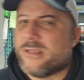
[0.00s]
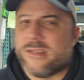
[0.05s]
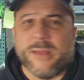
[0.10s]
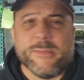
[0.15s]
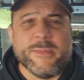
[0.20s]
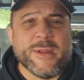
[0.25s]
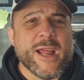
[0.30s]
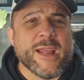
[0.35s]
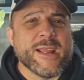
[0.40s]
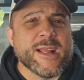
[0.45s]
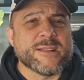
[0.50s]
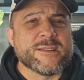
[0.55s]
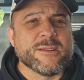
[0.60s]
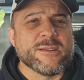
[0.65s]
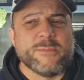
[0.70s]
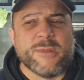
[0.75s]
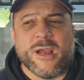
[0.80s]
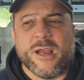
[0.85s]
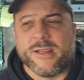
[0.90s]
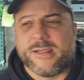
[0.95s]
I mean, I get
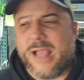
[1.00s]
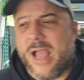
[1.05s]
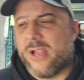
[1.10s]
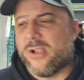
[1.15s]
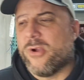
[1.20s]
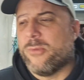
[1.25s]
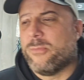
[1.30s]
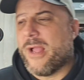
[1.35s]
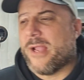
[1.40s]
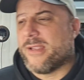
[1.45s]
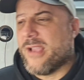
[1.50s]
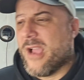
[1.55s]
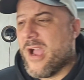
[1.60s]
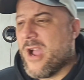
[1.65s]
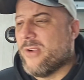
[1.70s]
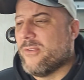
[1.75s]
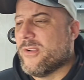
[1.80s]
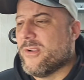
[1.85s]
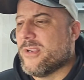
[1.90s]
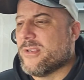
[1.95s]
some Congo black
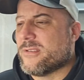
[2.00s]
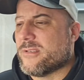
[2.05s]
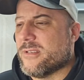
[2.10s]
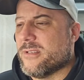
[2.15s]
calvis